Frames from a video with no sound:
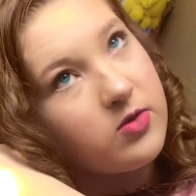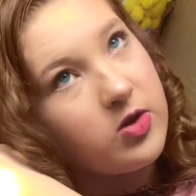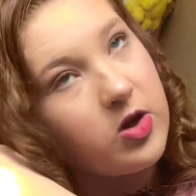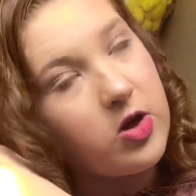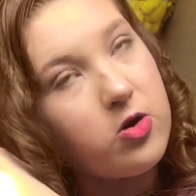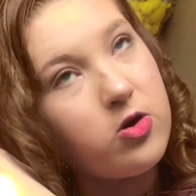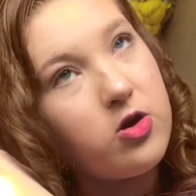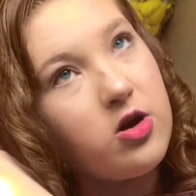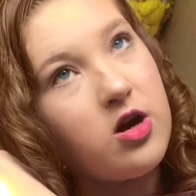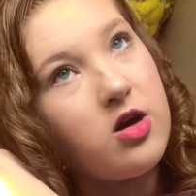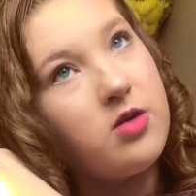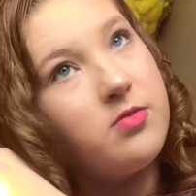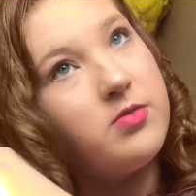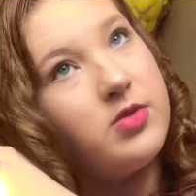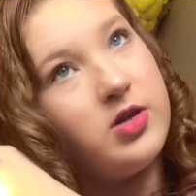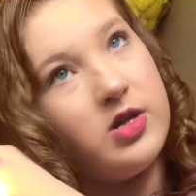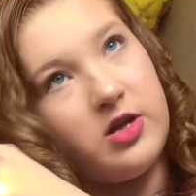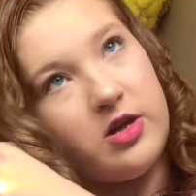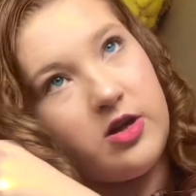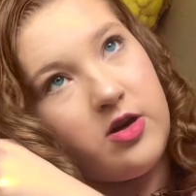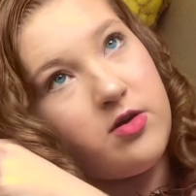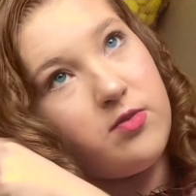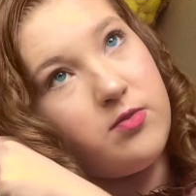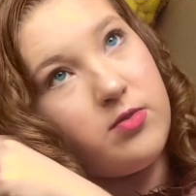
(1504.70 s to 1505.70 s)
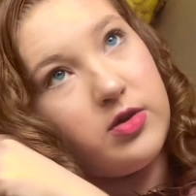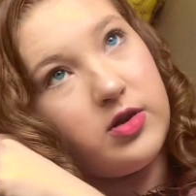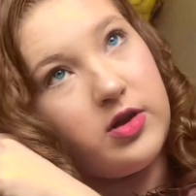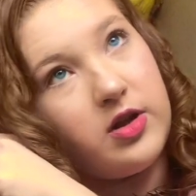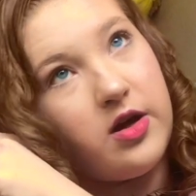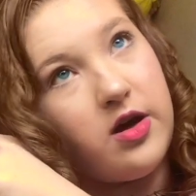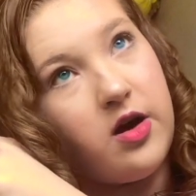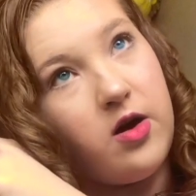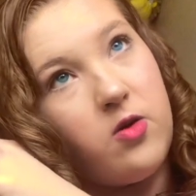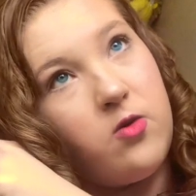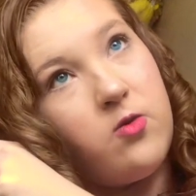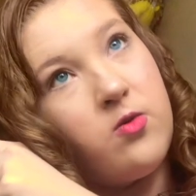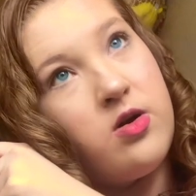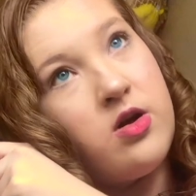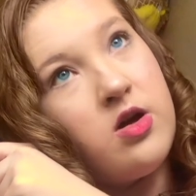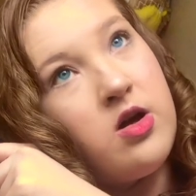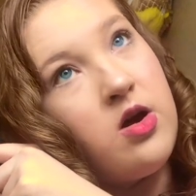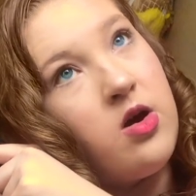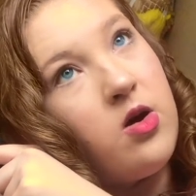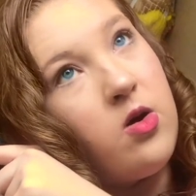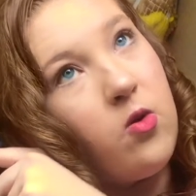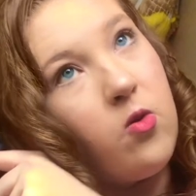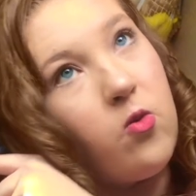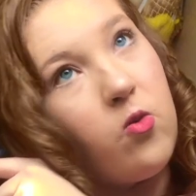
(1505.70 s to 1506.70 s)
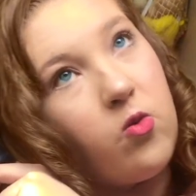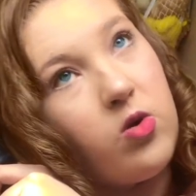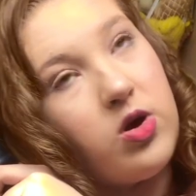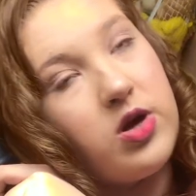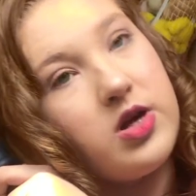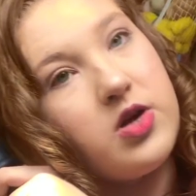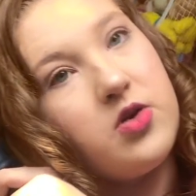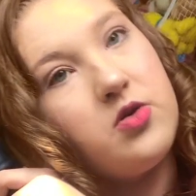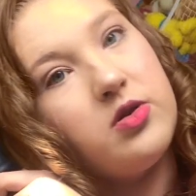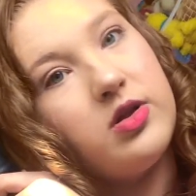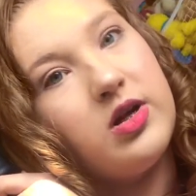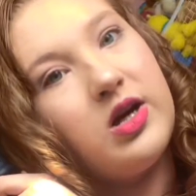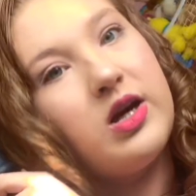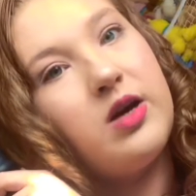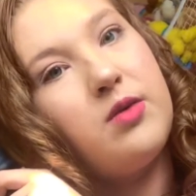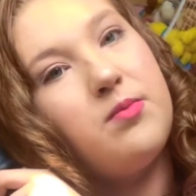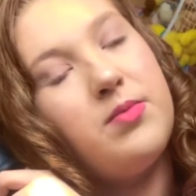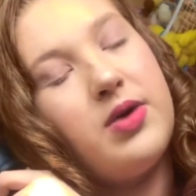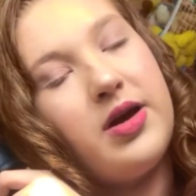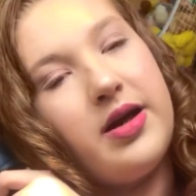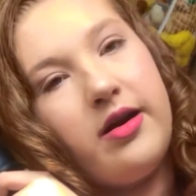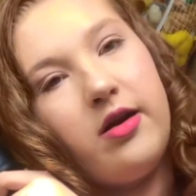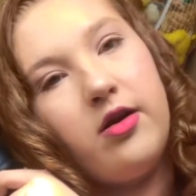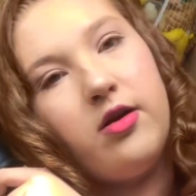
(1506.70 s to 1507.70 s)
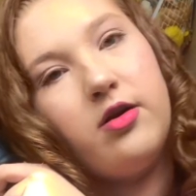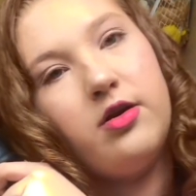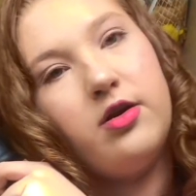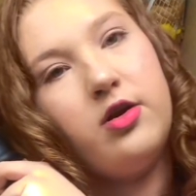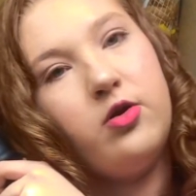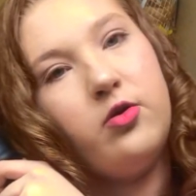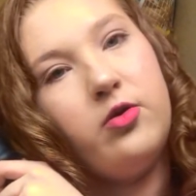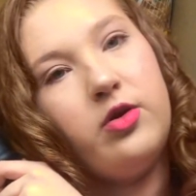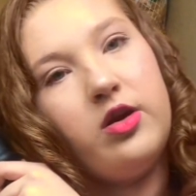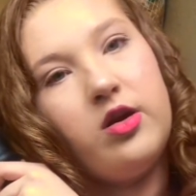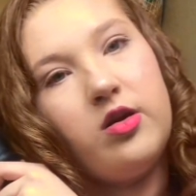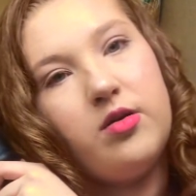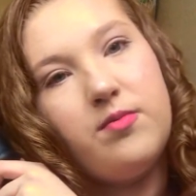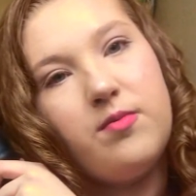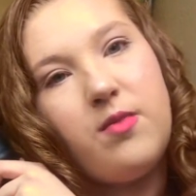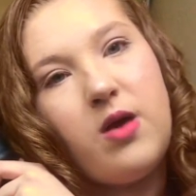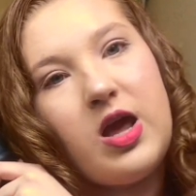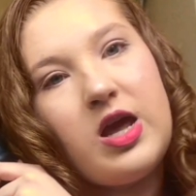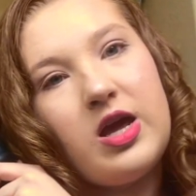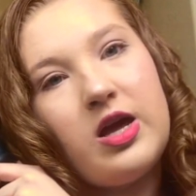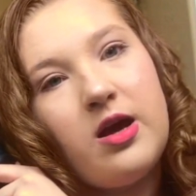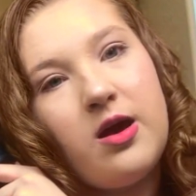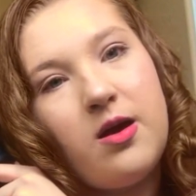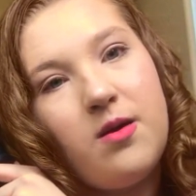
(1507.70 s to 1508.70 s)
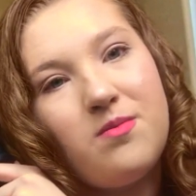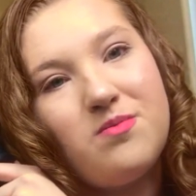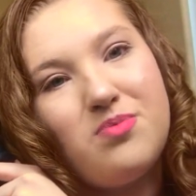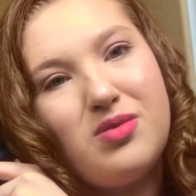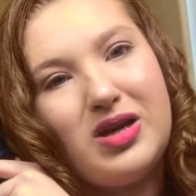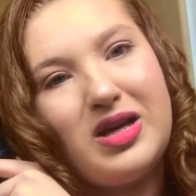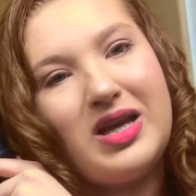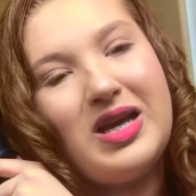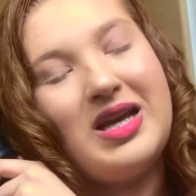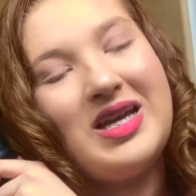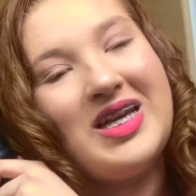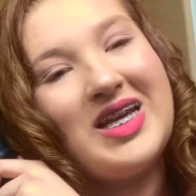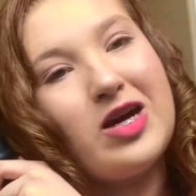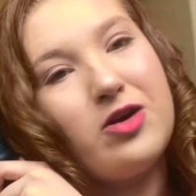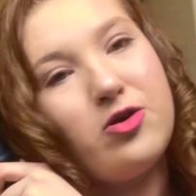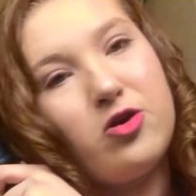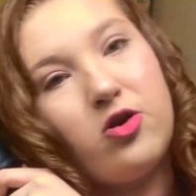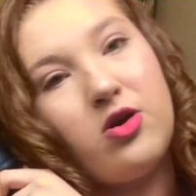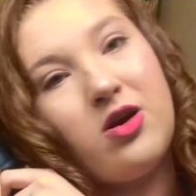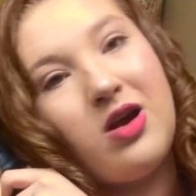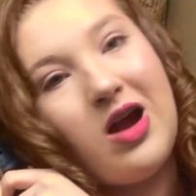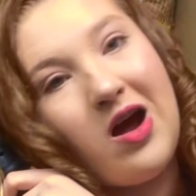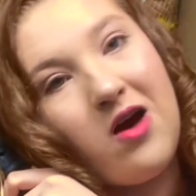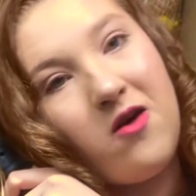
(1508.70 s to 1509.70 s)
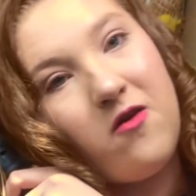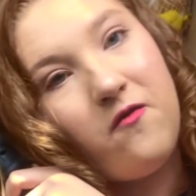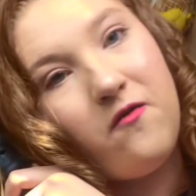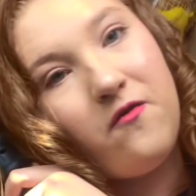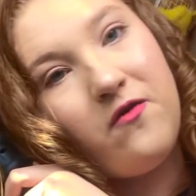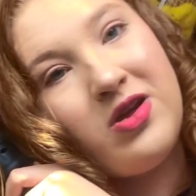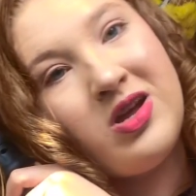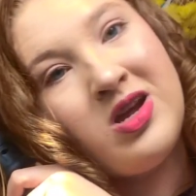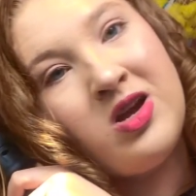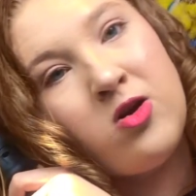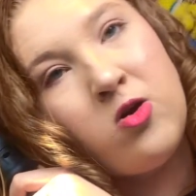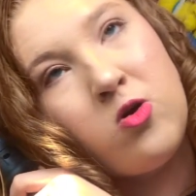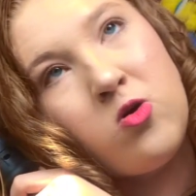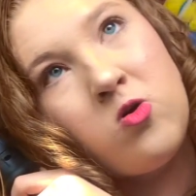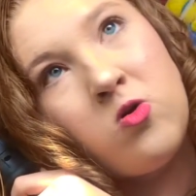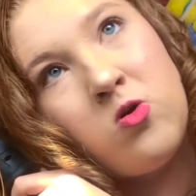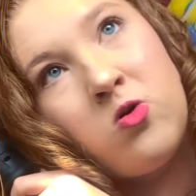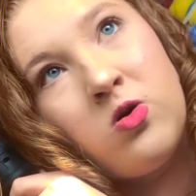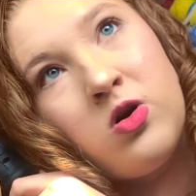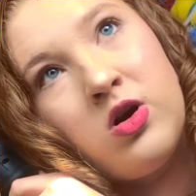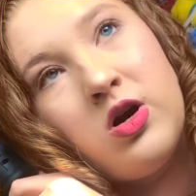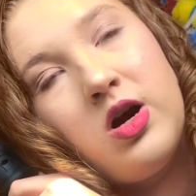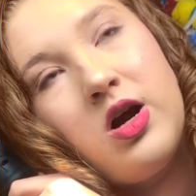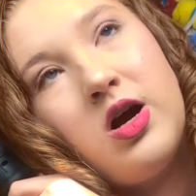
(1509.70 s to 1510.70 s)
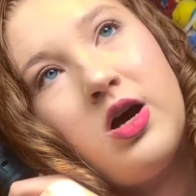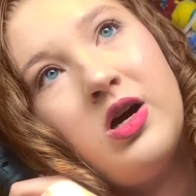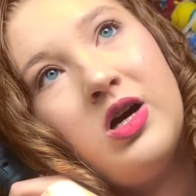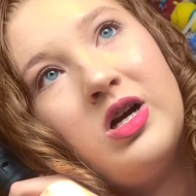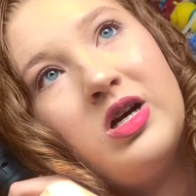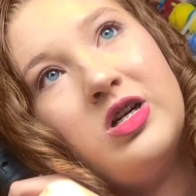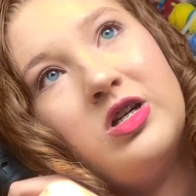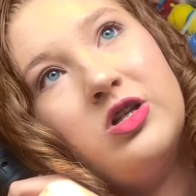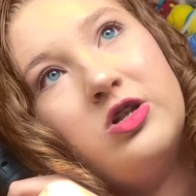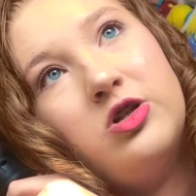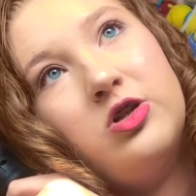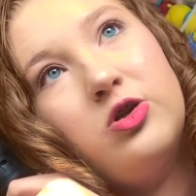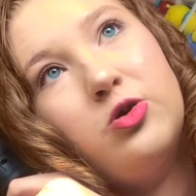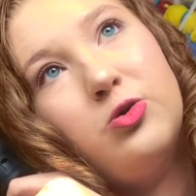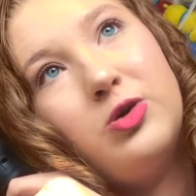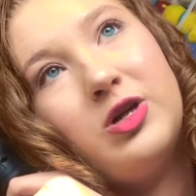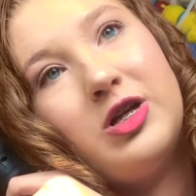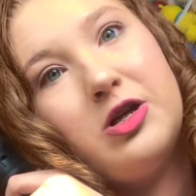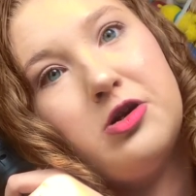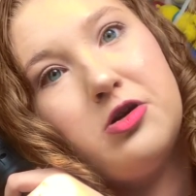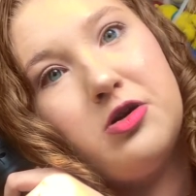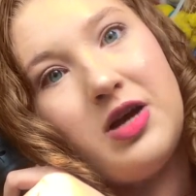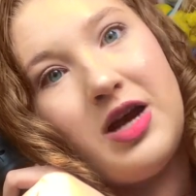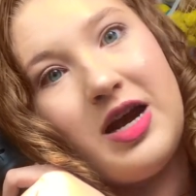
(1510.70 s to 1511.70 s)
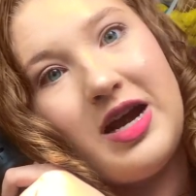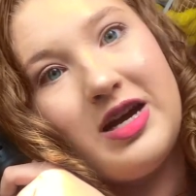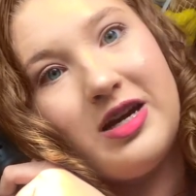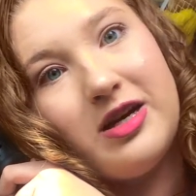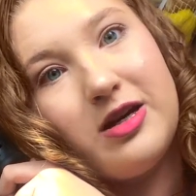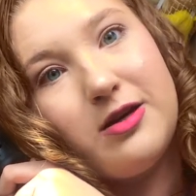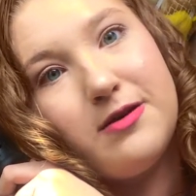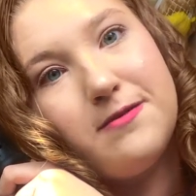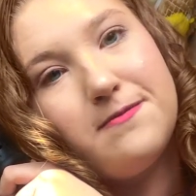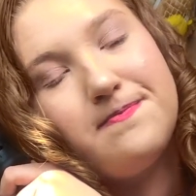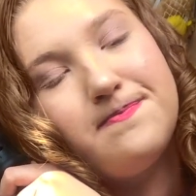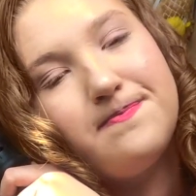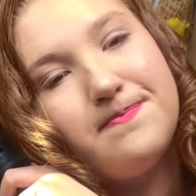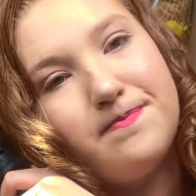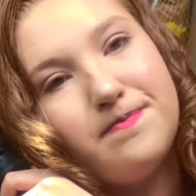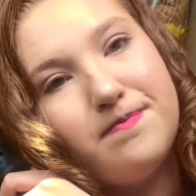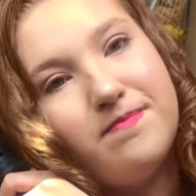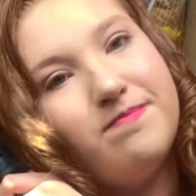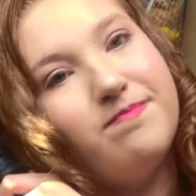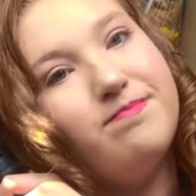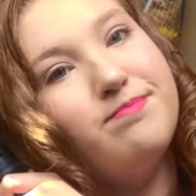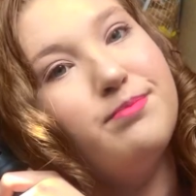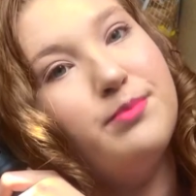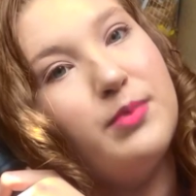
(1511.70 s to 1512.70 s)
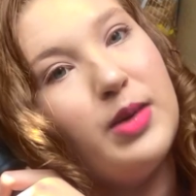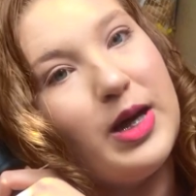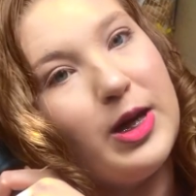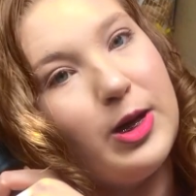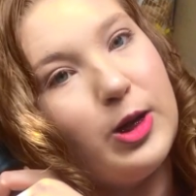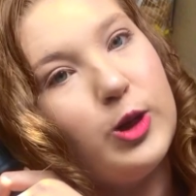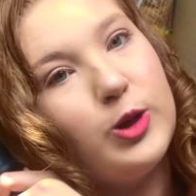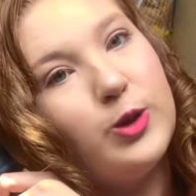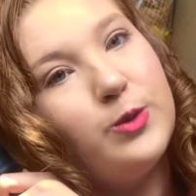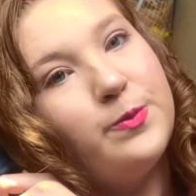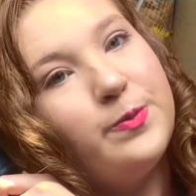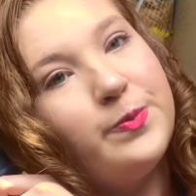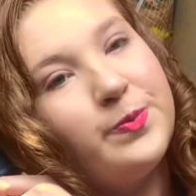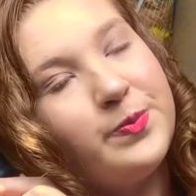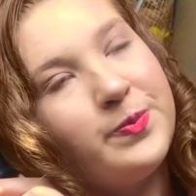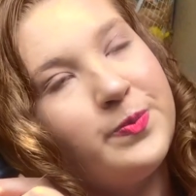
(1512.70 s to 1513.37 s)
go comment down below what you like better, doing your makeup, picking out your outfit, or doing your hair better.